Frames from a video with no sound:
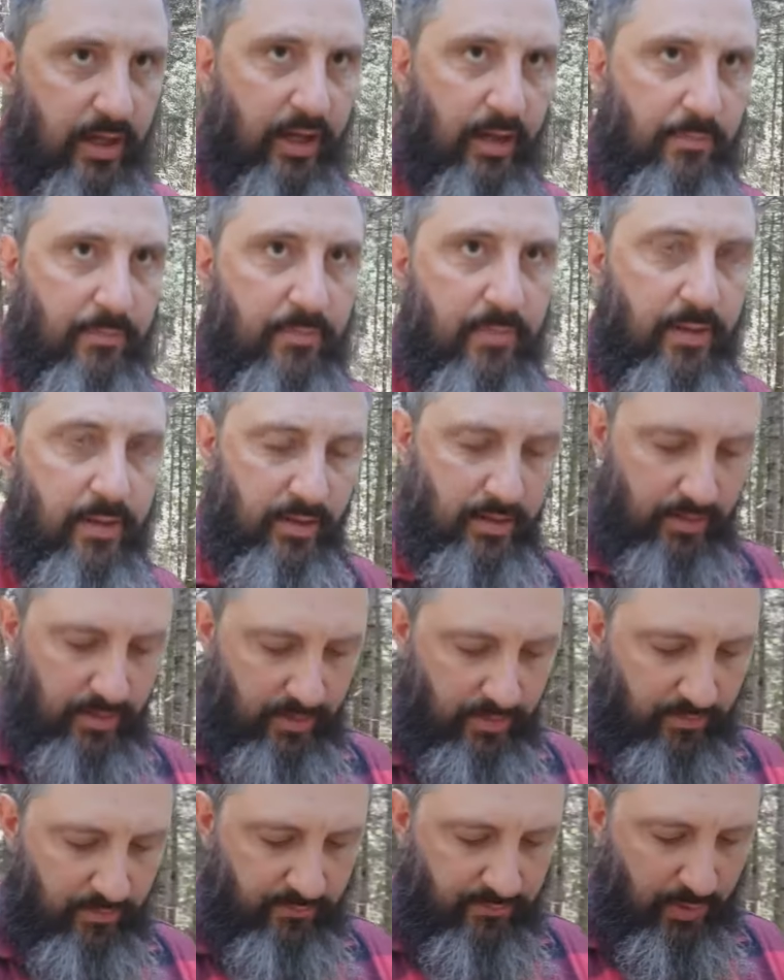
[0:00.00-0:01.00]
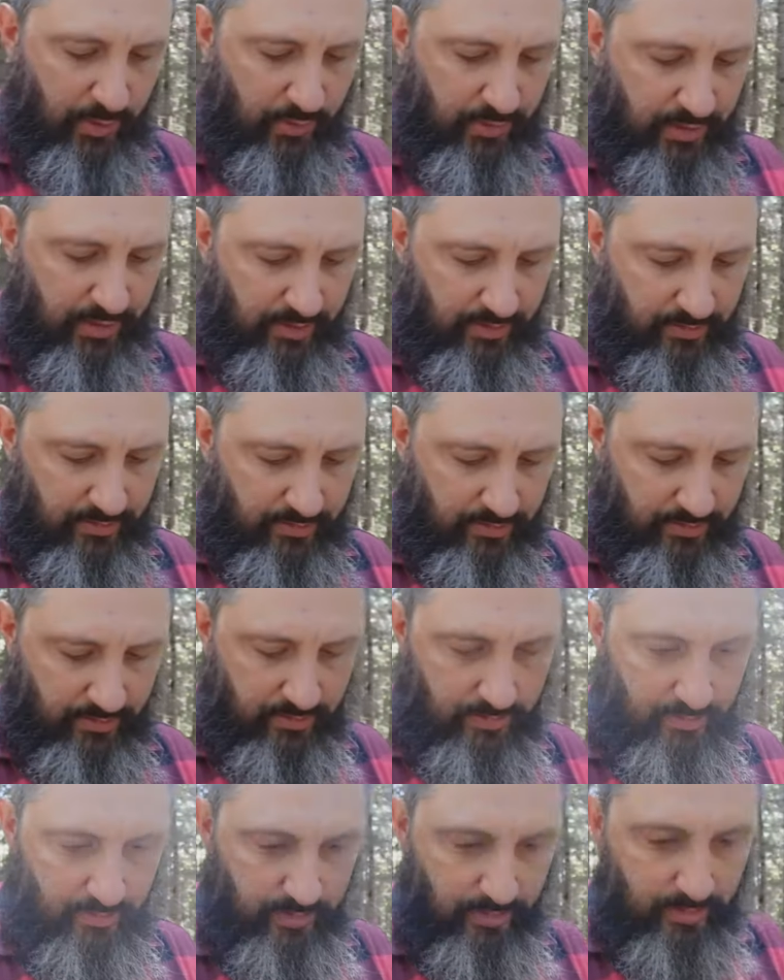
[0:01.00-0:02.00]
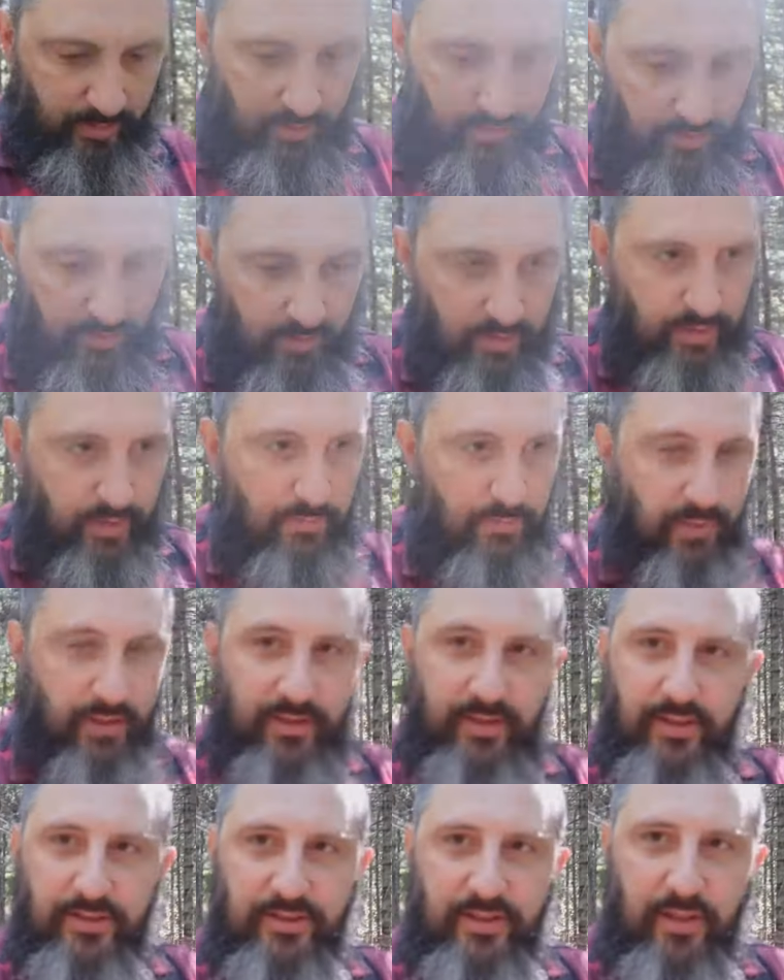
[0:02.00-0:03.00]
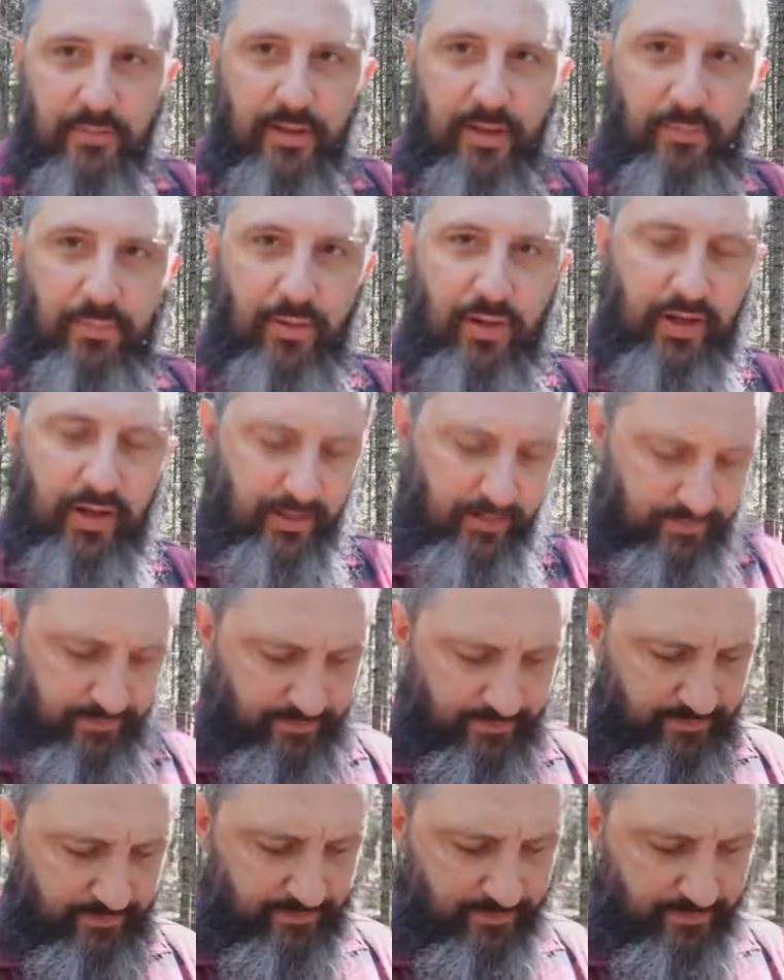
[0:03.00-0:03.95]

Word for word: um, voting, but it does say about praying.